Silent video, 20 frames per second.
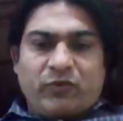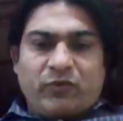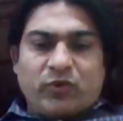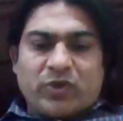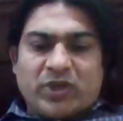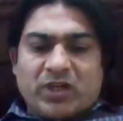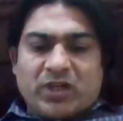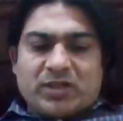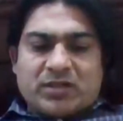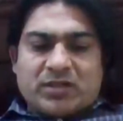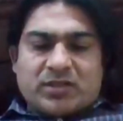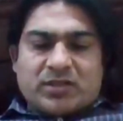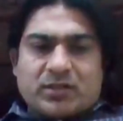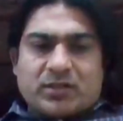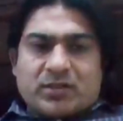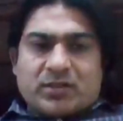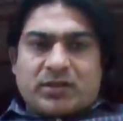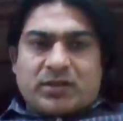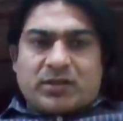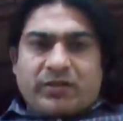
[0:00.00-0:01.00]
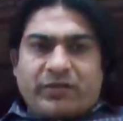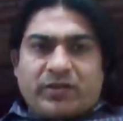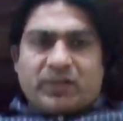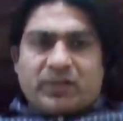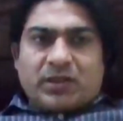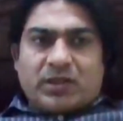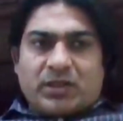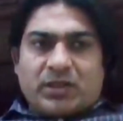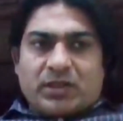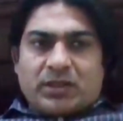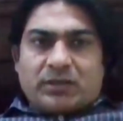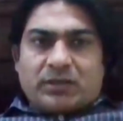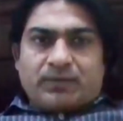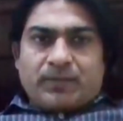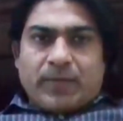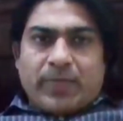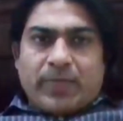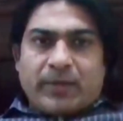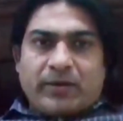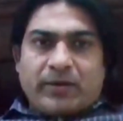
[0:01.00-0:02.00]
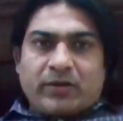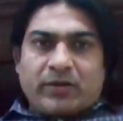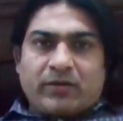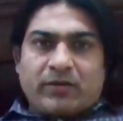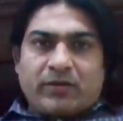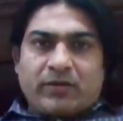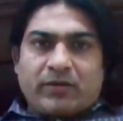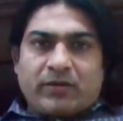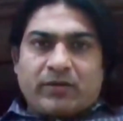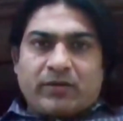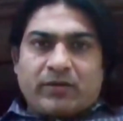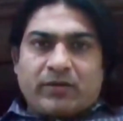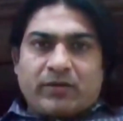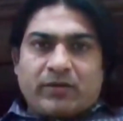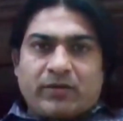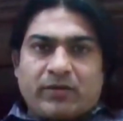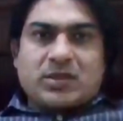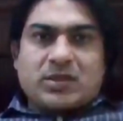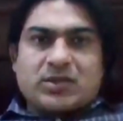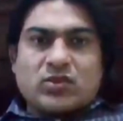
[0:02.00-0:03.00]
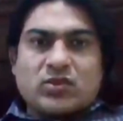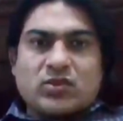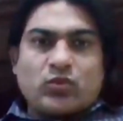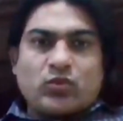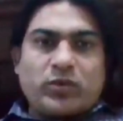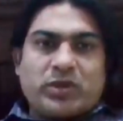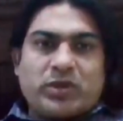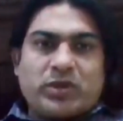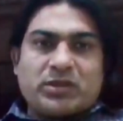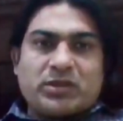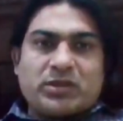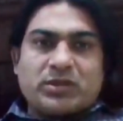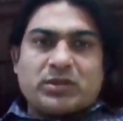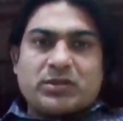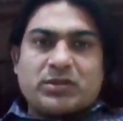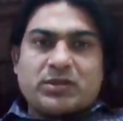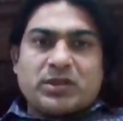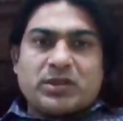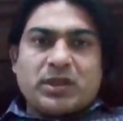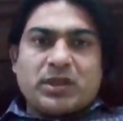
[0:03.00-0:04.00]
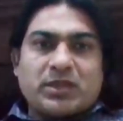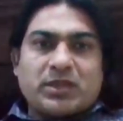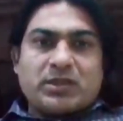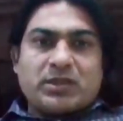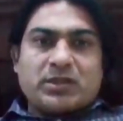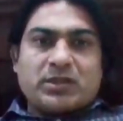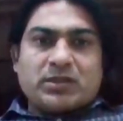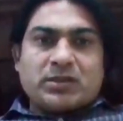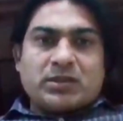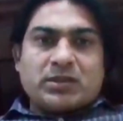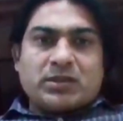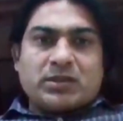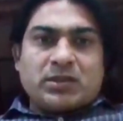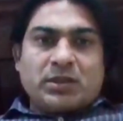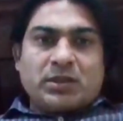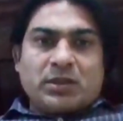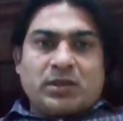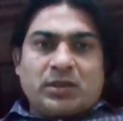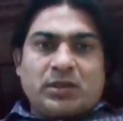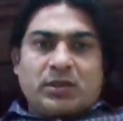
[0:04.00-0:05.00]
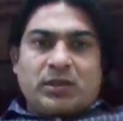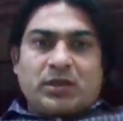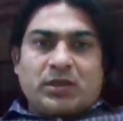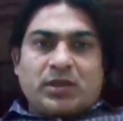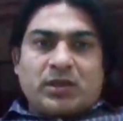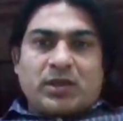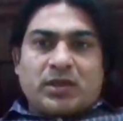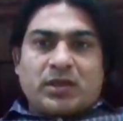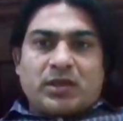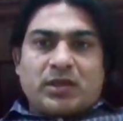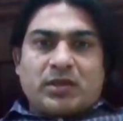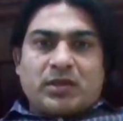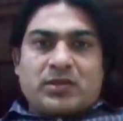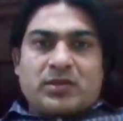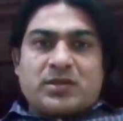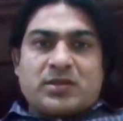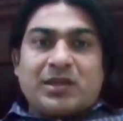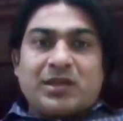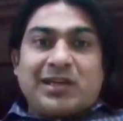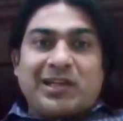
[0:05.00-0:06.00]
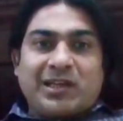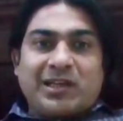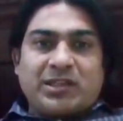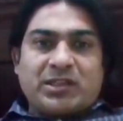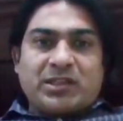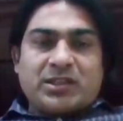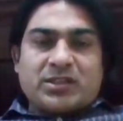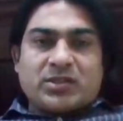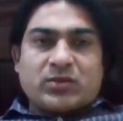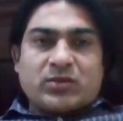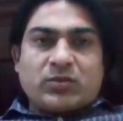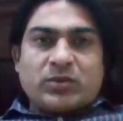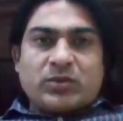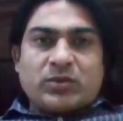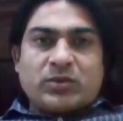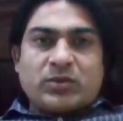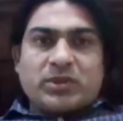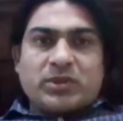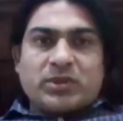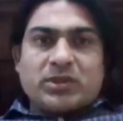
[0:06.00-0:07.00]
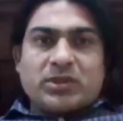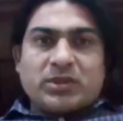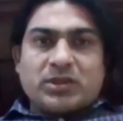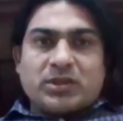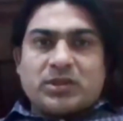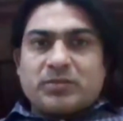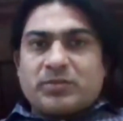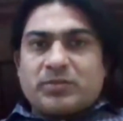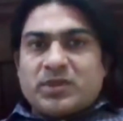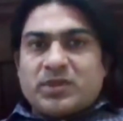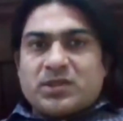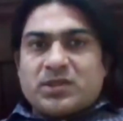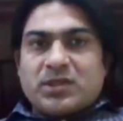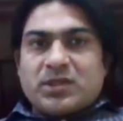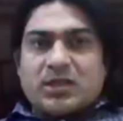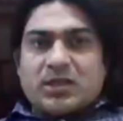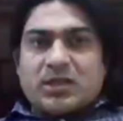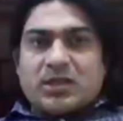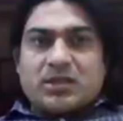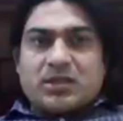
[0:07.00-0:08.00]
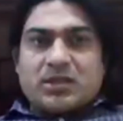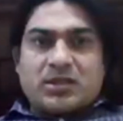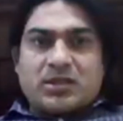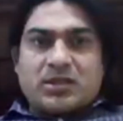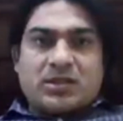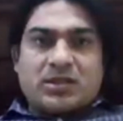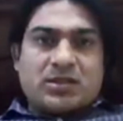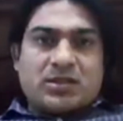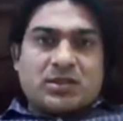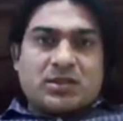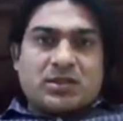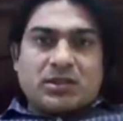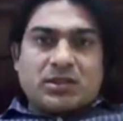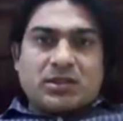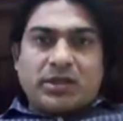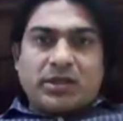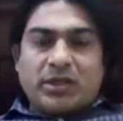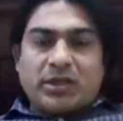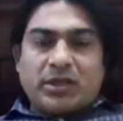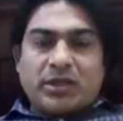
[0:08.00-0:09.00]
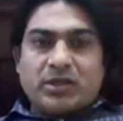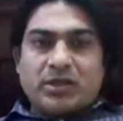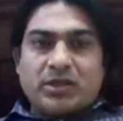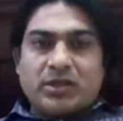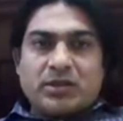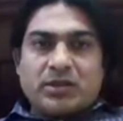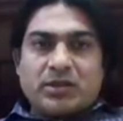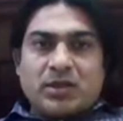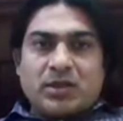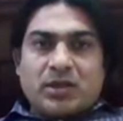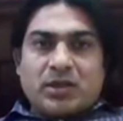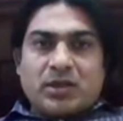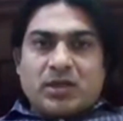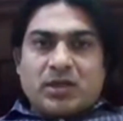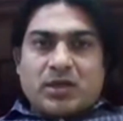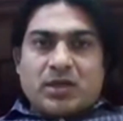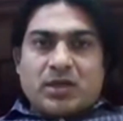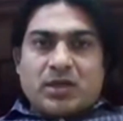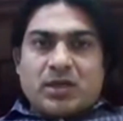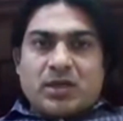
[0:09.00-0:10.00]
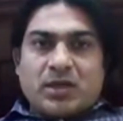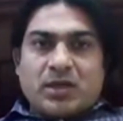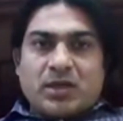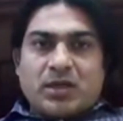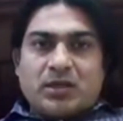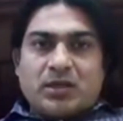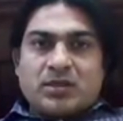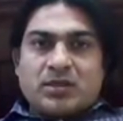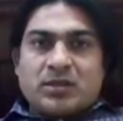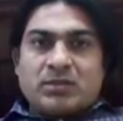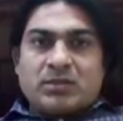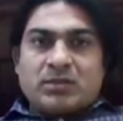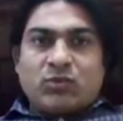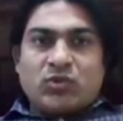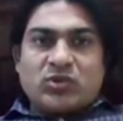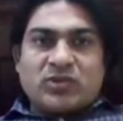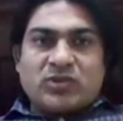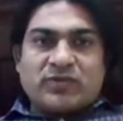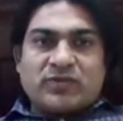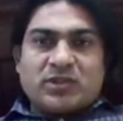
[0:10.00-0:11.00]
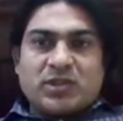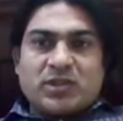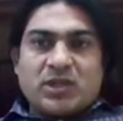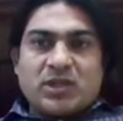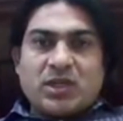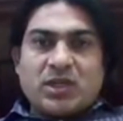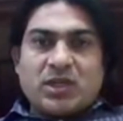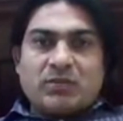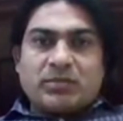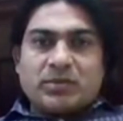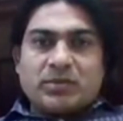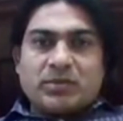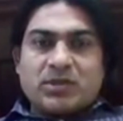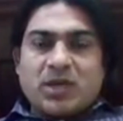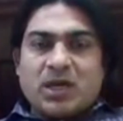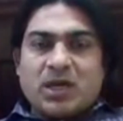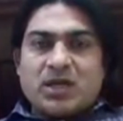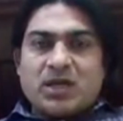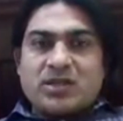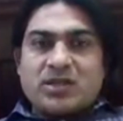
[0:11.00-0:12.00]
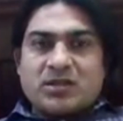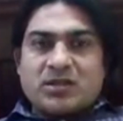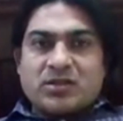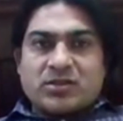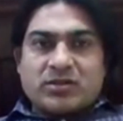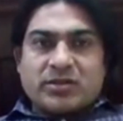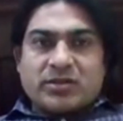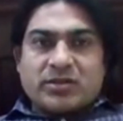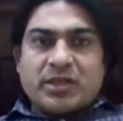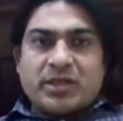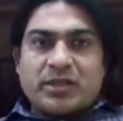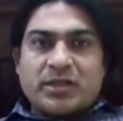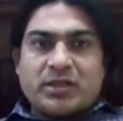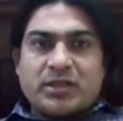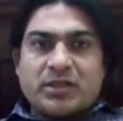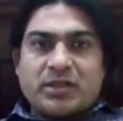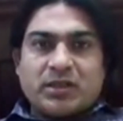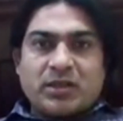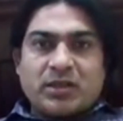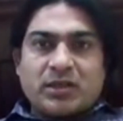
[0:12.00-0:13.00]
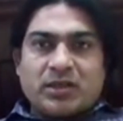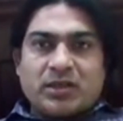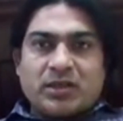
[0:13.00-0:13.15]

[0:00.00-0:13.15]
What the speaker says: phorias definitely. Phoria is a squint that is a latent squint. It means that it is hidden, and most of the time the eyes are straight,